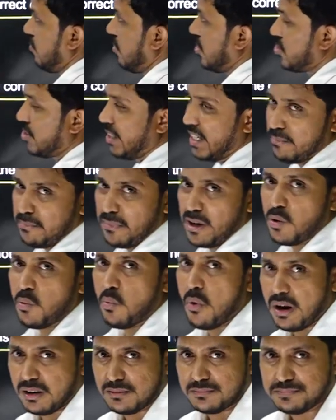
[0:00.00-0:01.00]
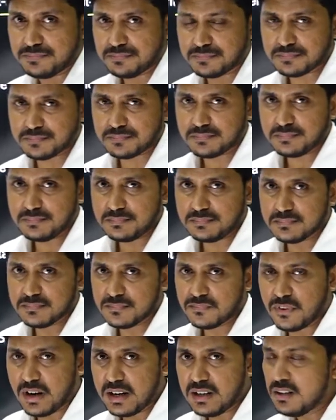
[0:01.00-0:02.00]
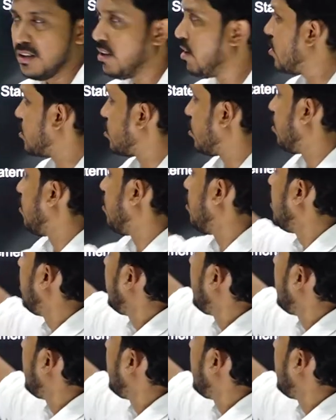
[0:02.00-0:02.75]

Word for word: for statement 1. Fine. So